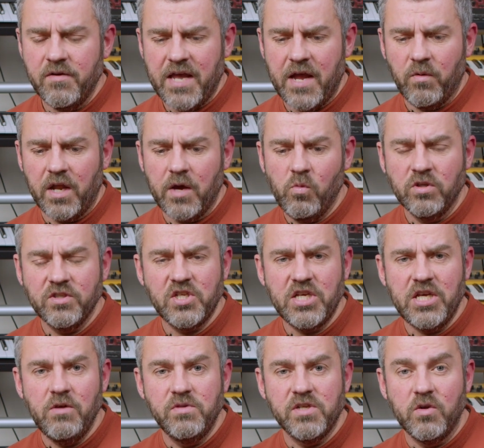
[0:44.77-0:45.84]
okay, well, I want to
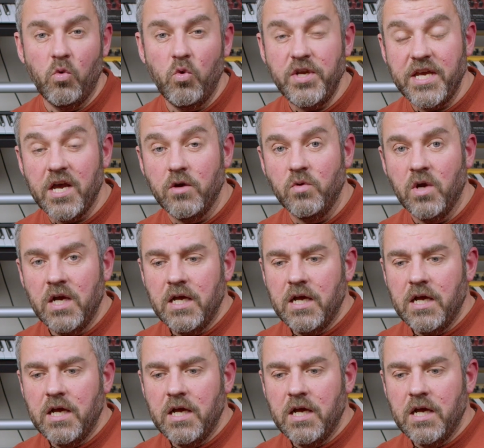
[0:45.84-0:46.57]
use an audio